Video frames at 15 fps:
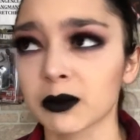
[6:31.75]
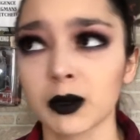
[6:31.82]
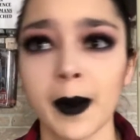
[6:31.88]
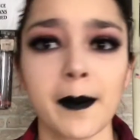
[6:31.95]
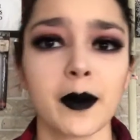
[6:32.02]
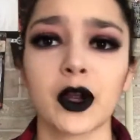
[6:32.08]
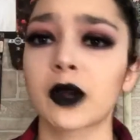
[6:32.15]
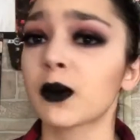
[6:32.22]
I'm
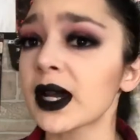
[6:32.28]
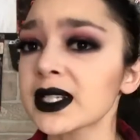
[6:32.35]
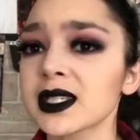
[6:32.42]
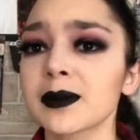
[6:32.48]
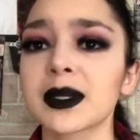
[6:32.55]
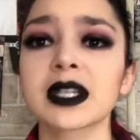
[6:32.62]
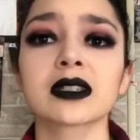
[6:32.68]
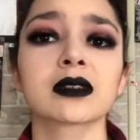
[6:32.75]
remembering
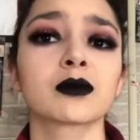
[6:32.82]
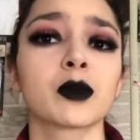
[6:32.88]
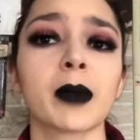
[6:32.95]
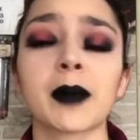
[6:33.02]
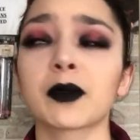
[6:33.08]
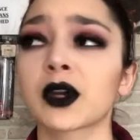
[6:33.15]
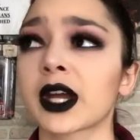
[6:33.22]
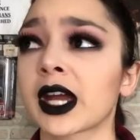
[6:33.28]
recipes. I'm
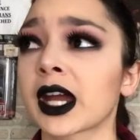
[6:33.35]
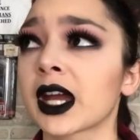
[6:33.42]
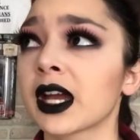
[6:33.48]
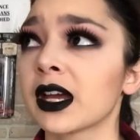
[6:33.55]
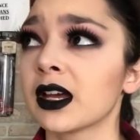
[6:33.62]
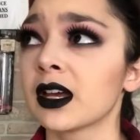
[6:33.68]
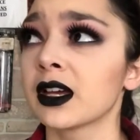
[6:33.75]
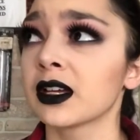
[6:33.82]
remembering,
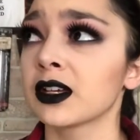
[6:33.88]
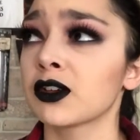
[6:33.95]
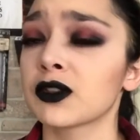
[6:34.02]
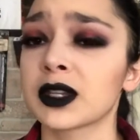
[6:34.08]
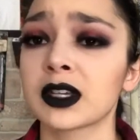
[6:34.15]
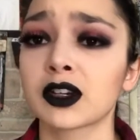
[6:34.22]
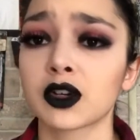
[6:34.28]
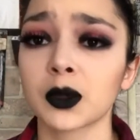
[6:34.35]

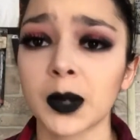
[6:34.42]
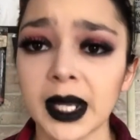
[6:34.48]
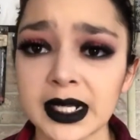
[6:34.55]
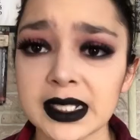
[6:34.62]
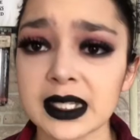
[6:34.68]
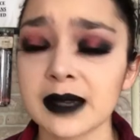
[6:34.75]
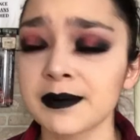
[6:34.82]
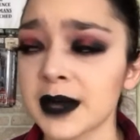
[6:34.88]
the
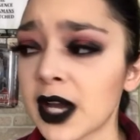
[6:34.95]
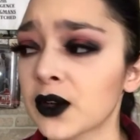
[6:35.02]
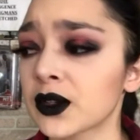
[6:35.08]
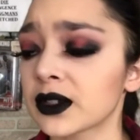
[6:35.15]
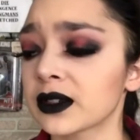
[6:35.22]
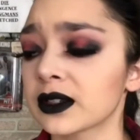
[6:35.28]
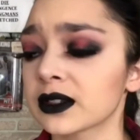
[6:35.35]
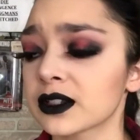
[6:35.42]
correct
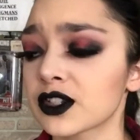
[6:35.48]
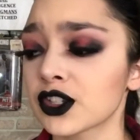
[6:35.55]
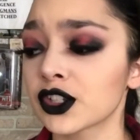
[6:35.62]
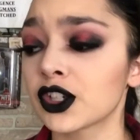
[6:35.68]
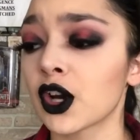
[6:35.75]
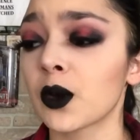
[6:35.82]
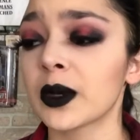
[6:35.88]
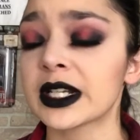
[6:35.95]
amount to
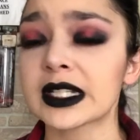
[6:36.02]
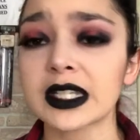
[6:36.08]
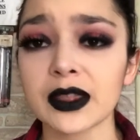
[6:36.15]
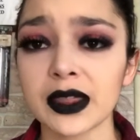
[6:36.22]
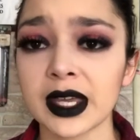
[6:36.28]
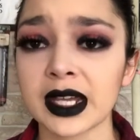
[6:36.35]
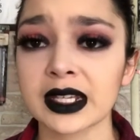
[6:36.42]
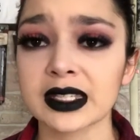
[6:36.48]
go into
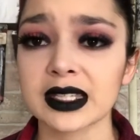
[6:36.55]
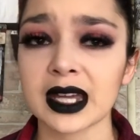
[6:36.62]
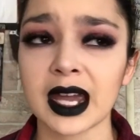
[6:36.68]
things.